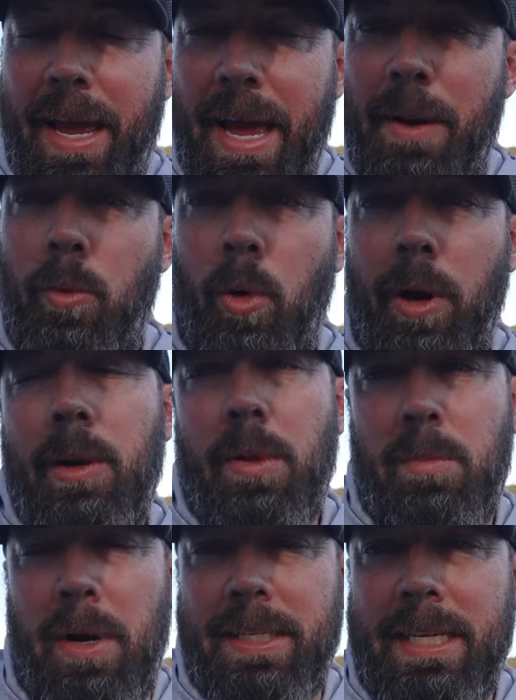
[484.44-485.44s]
am working with
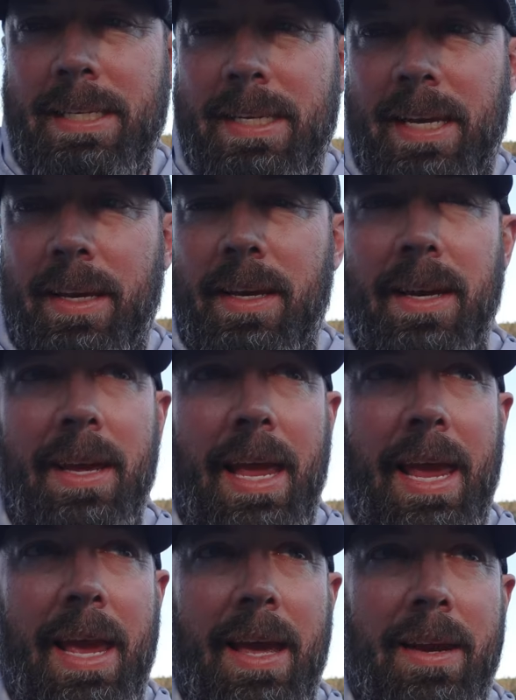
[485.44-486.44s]
Muskies Inc.
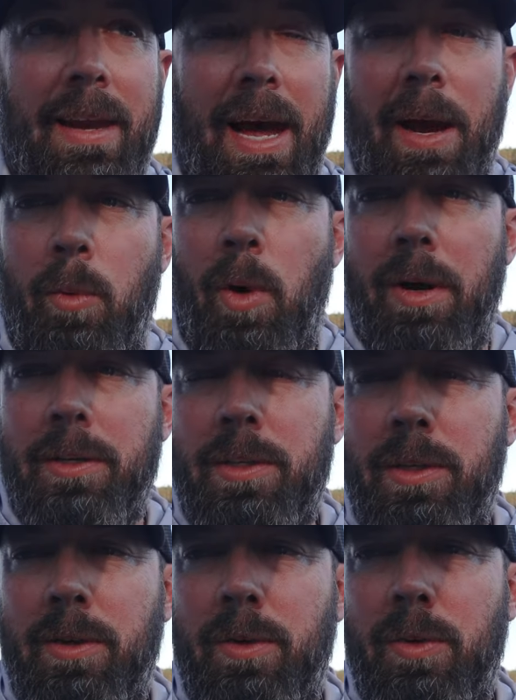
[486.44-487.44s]
and I want
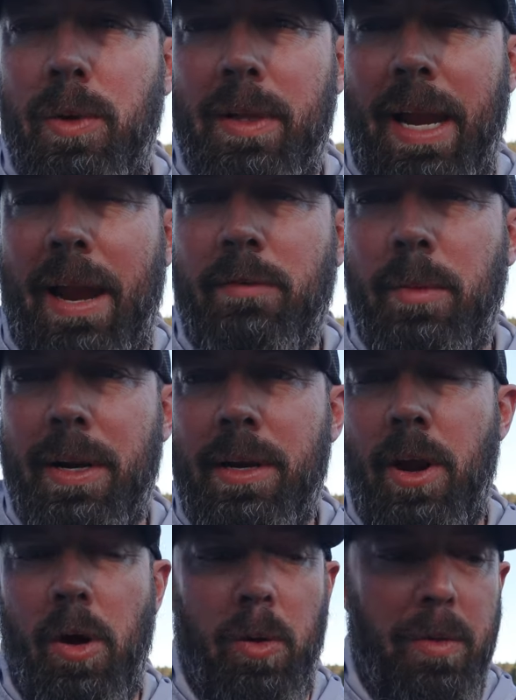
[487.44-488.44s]
to let everybody
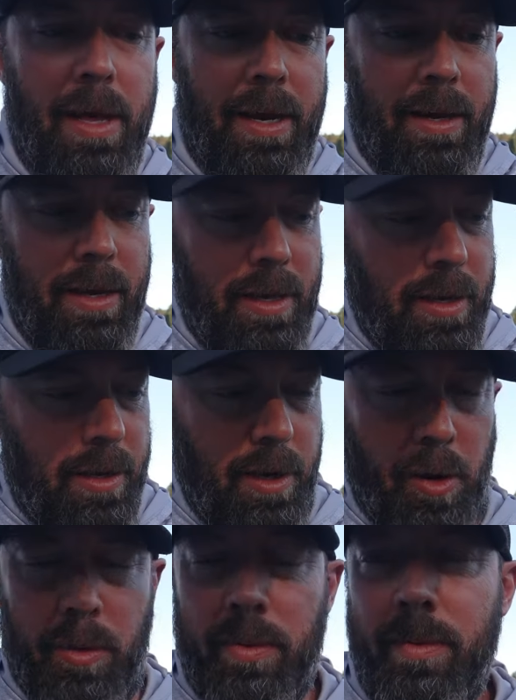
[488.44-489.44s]
know that, you
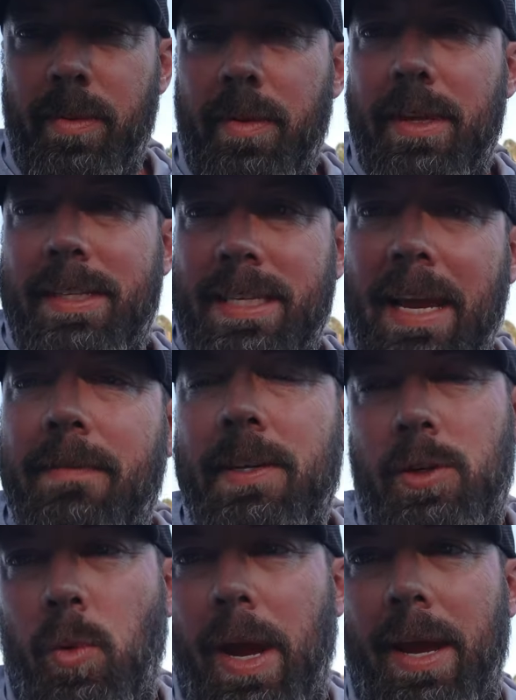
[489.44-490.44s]
know, the
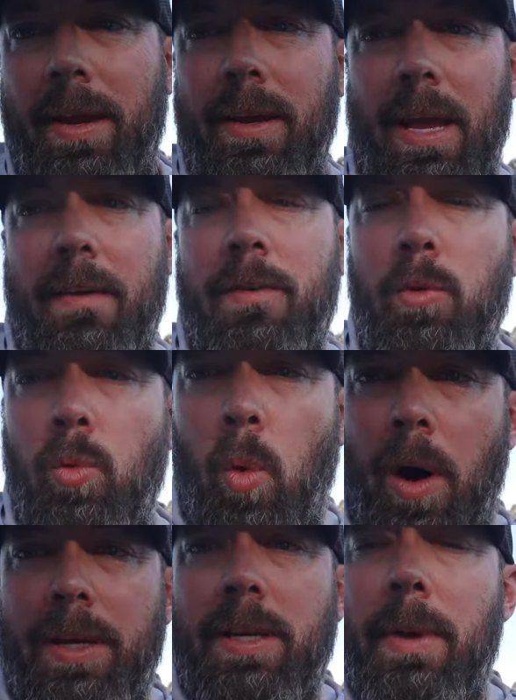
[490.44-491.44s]
safest way if you
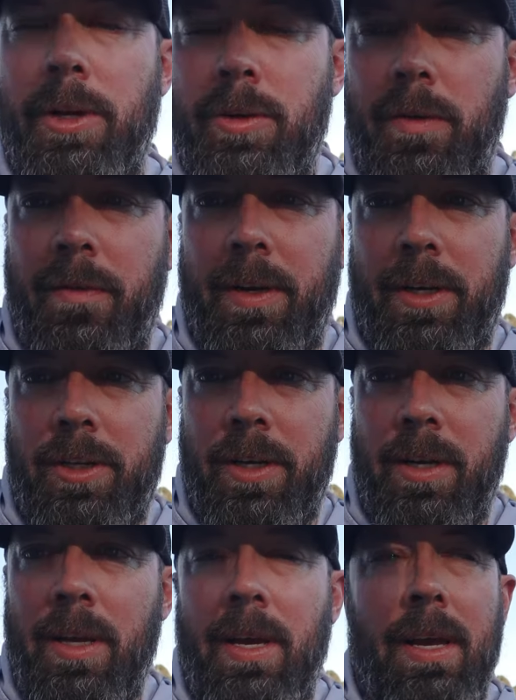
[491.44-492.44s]
want to measure a fish
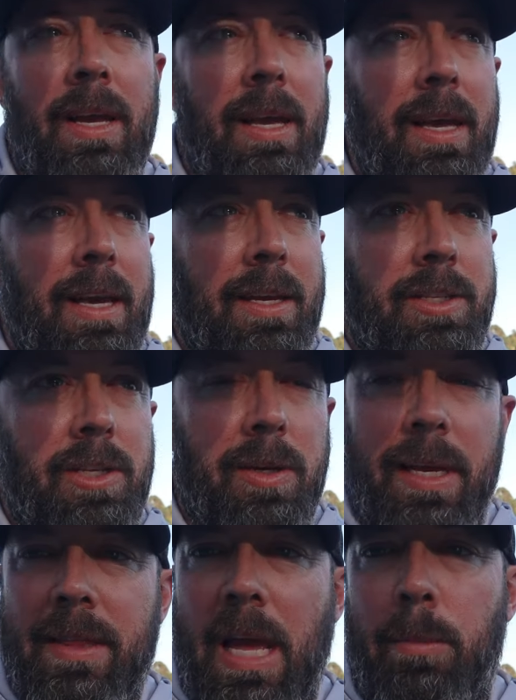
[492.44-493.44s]
is to
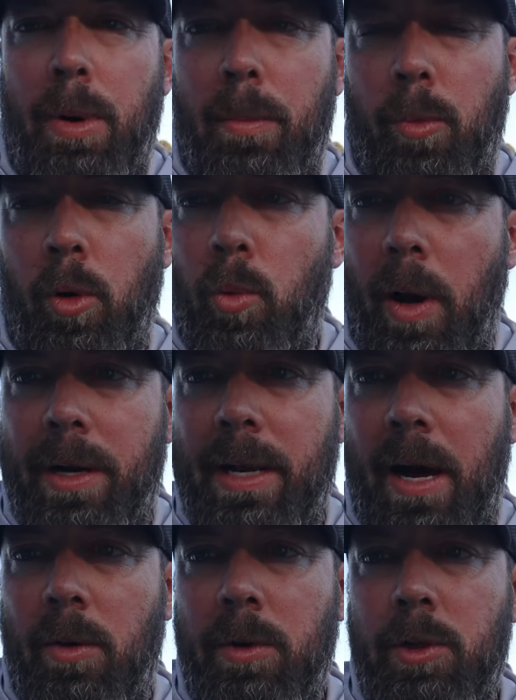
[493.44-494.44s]
get that bump board wetted
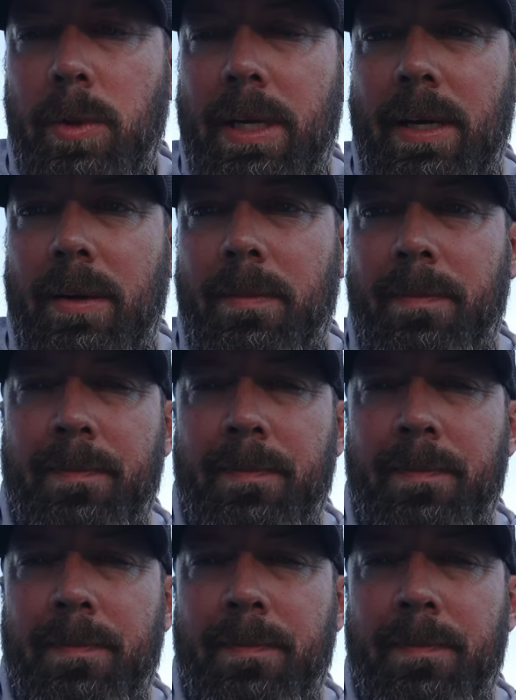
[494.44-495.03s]
down, which we did.